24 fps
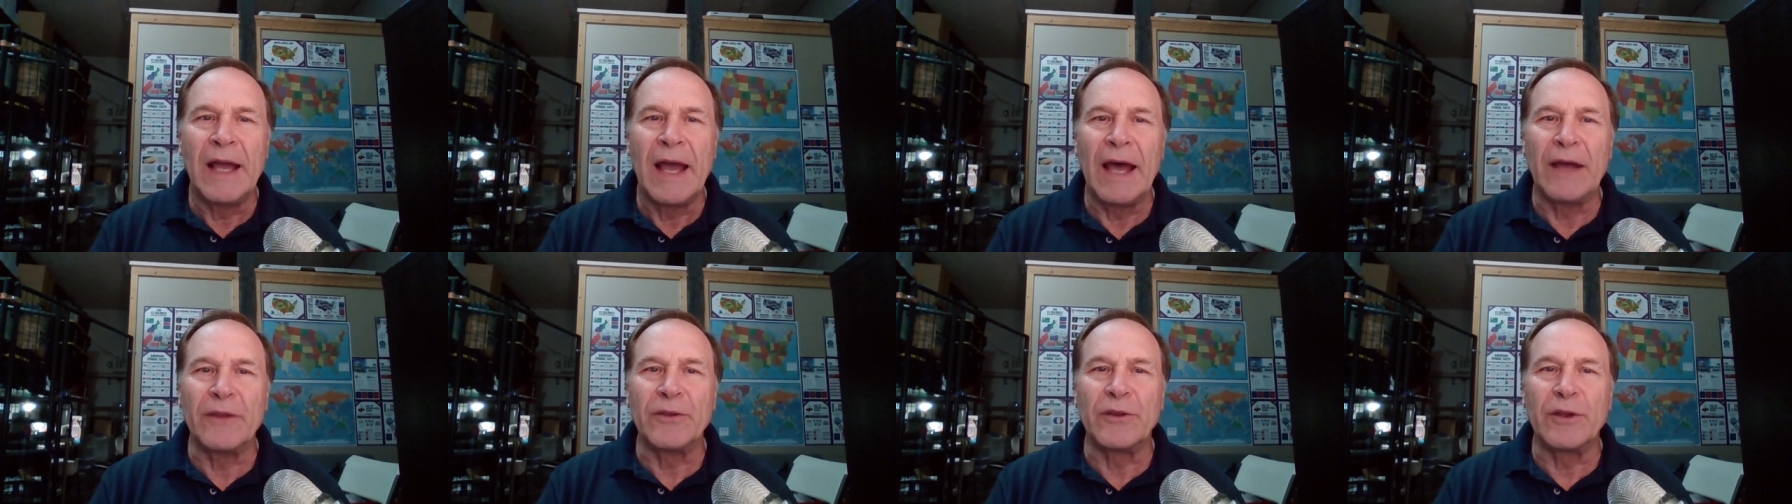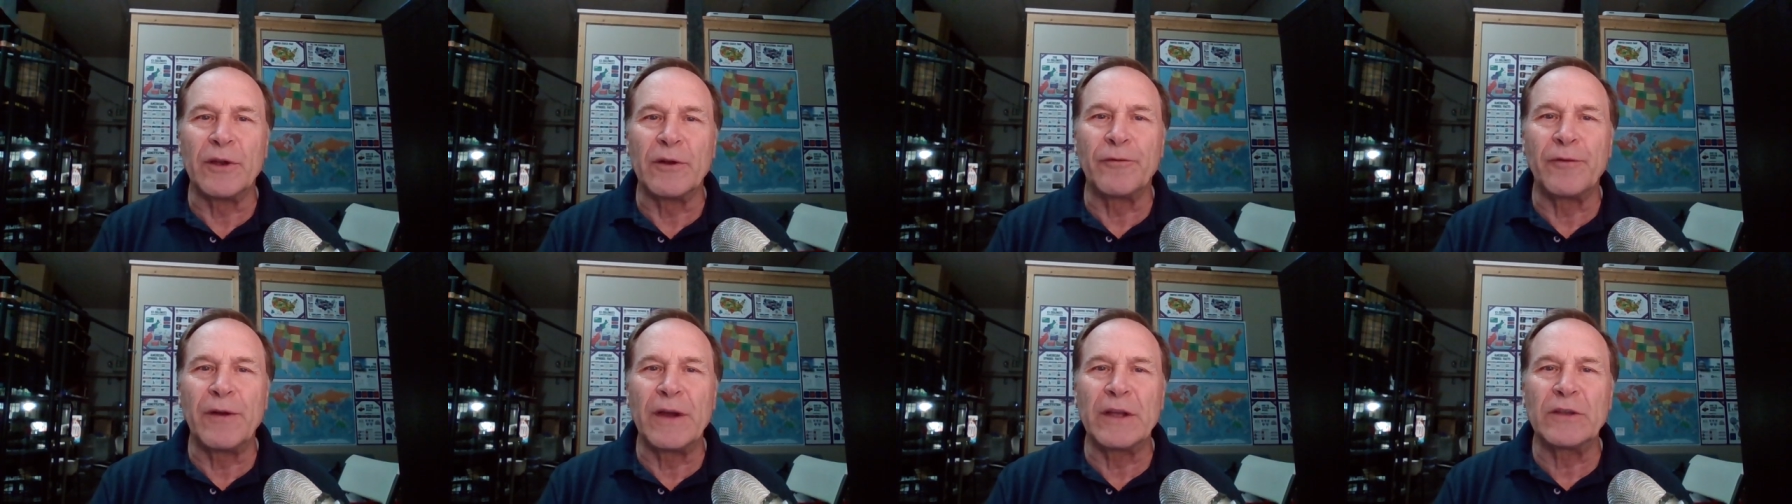and the
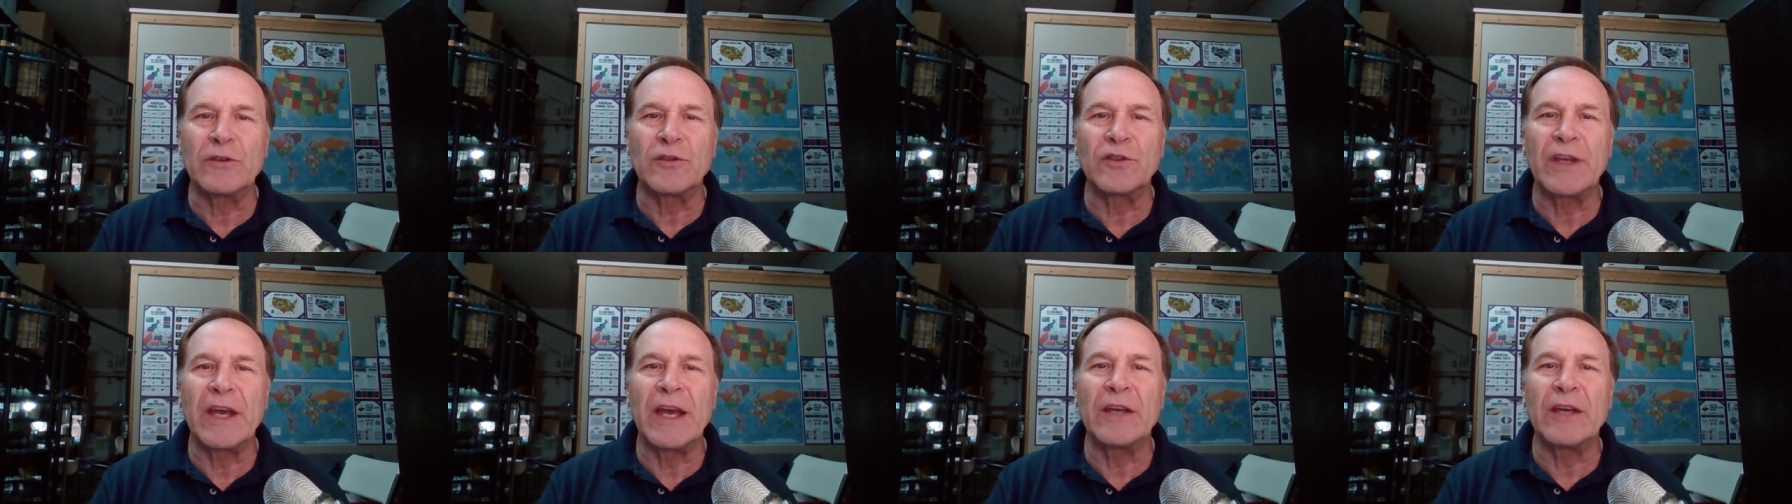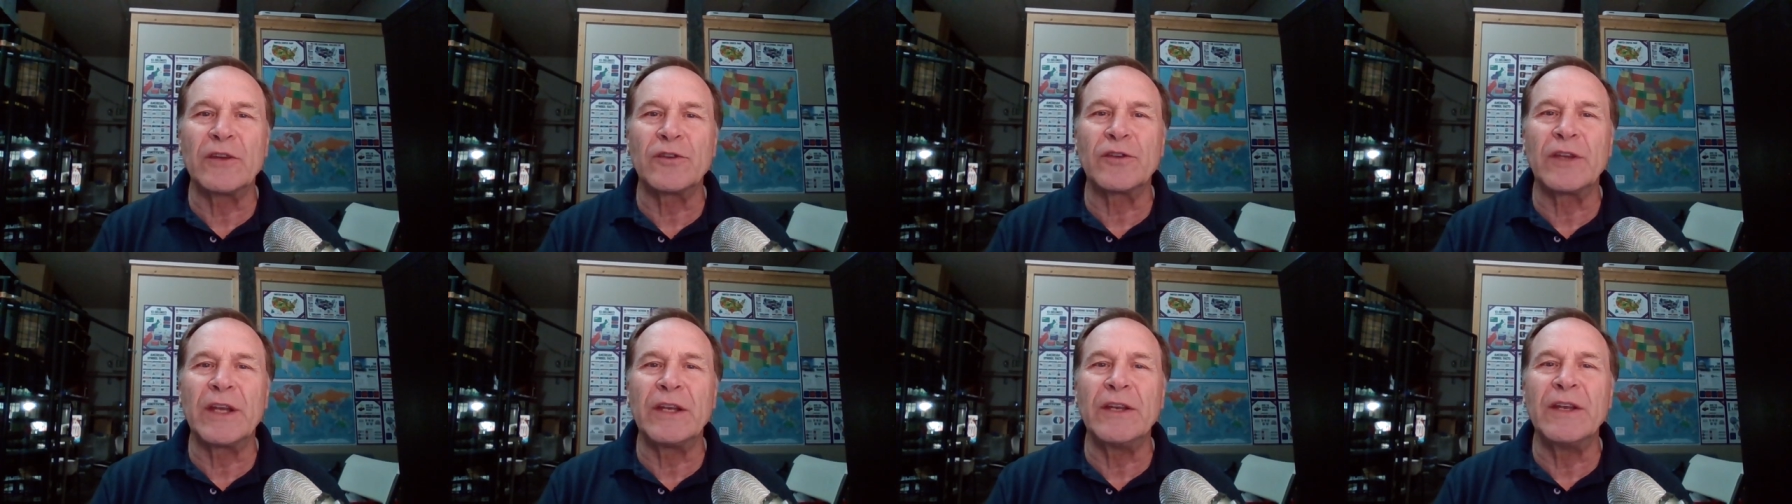defense
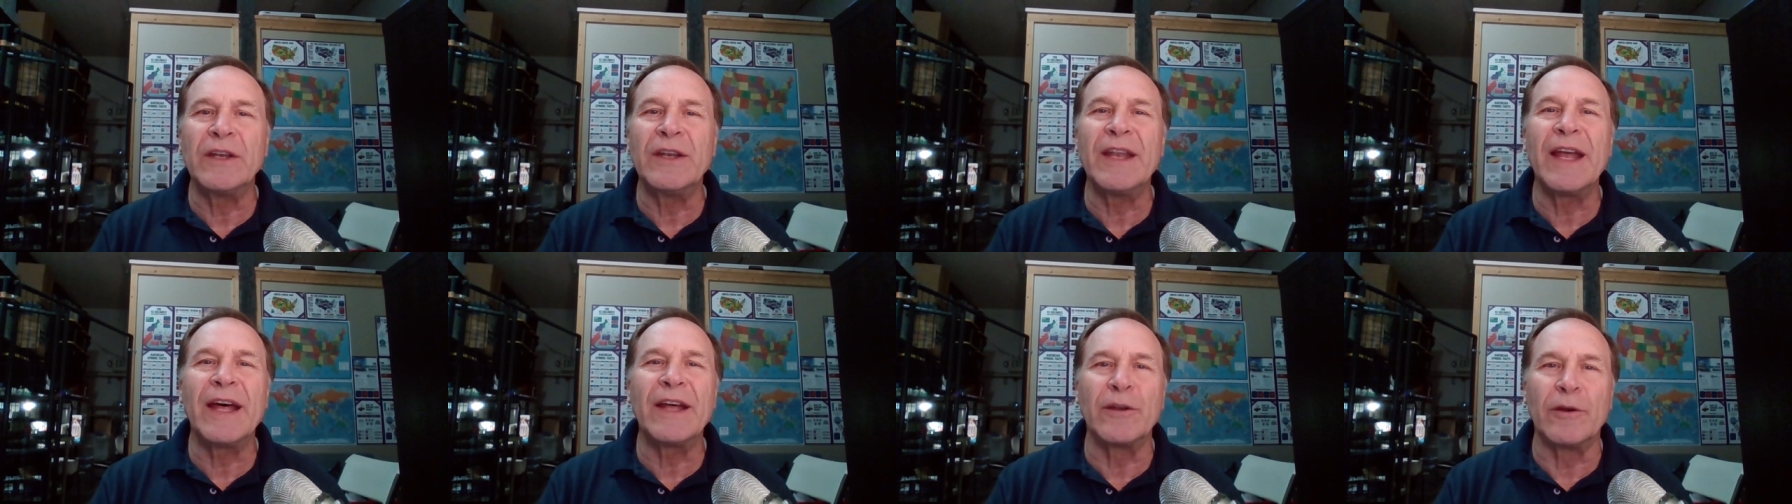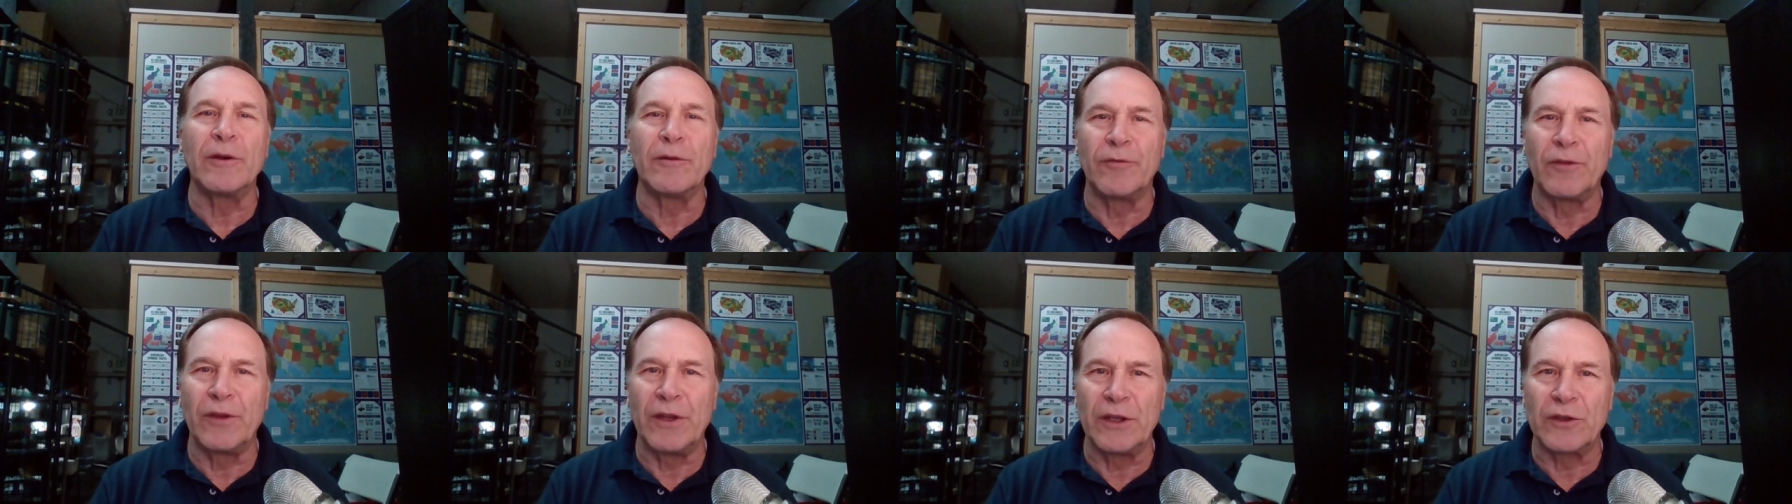says that none
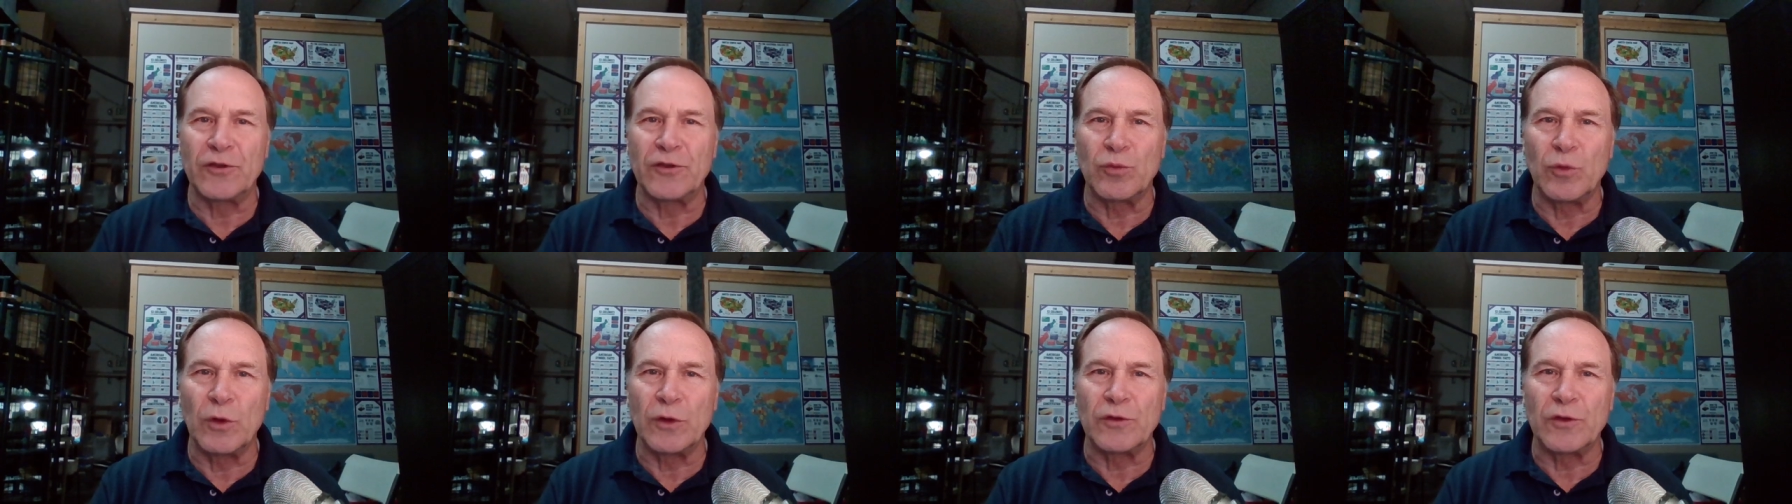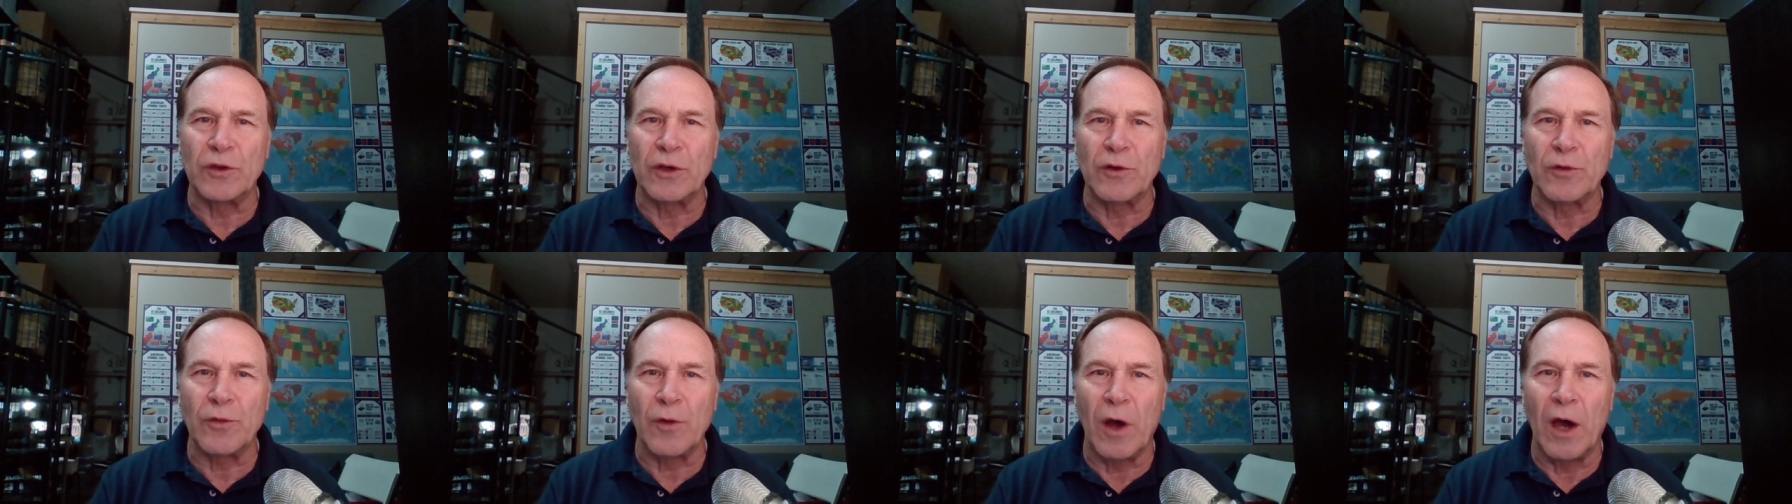of this was
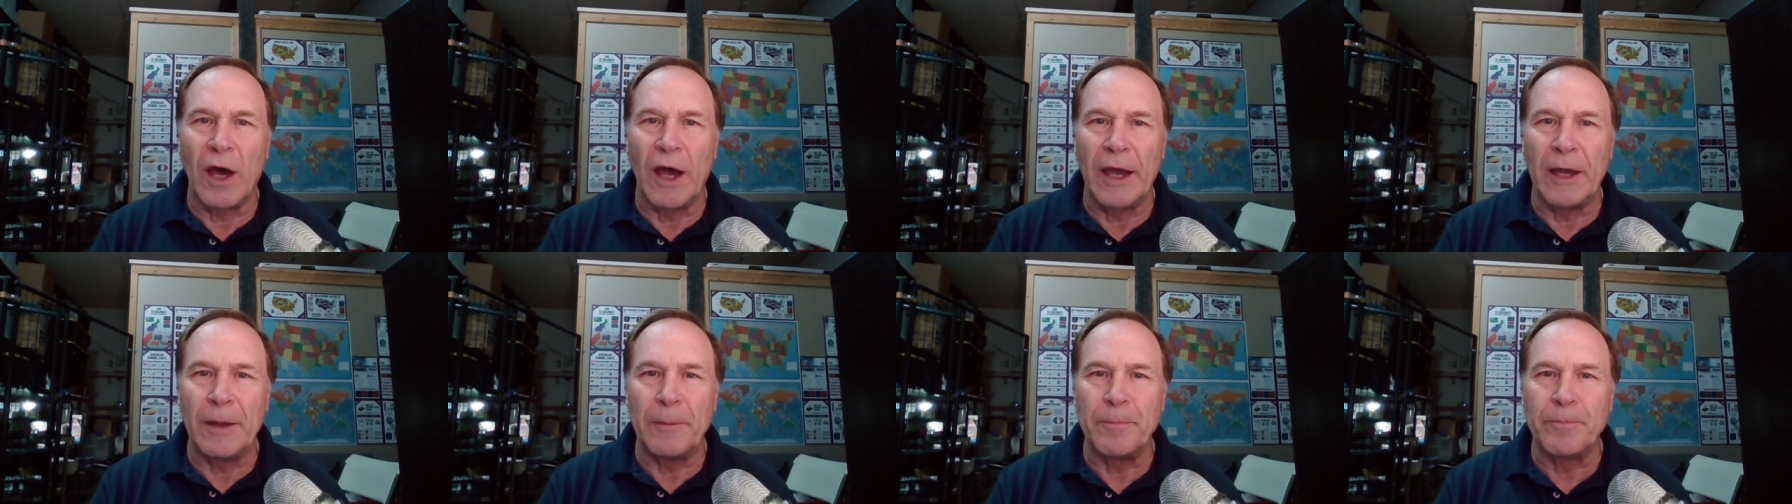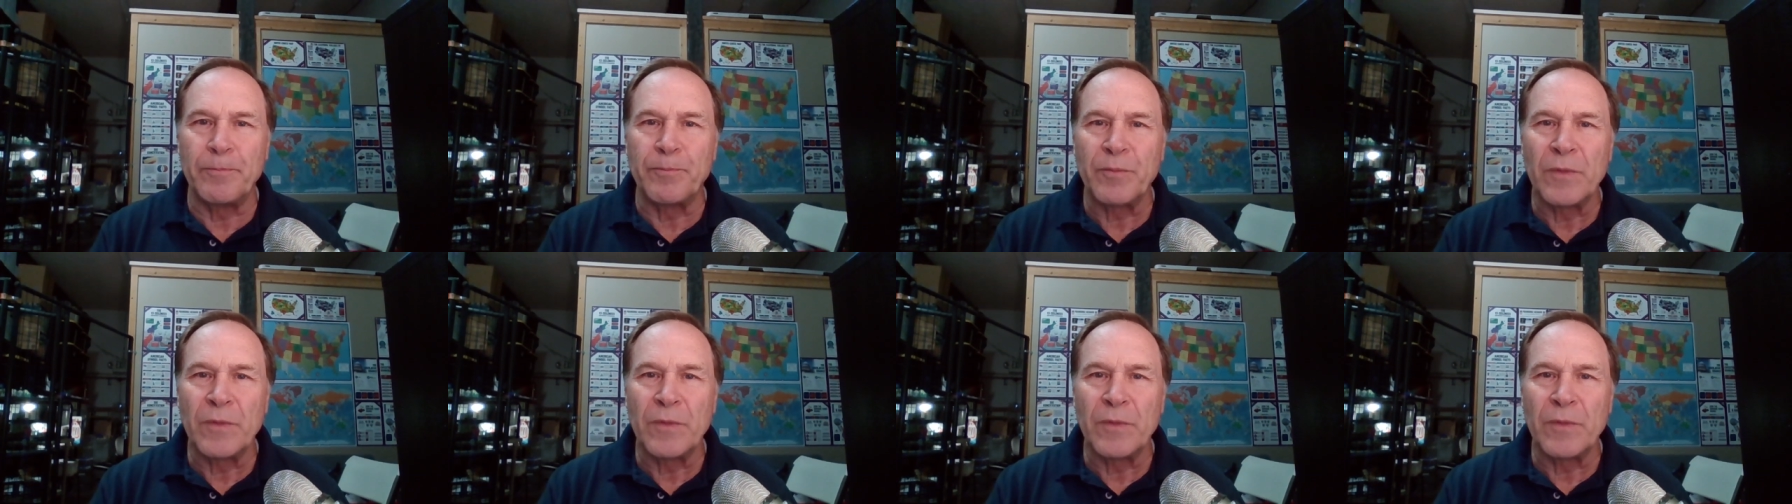a crime.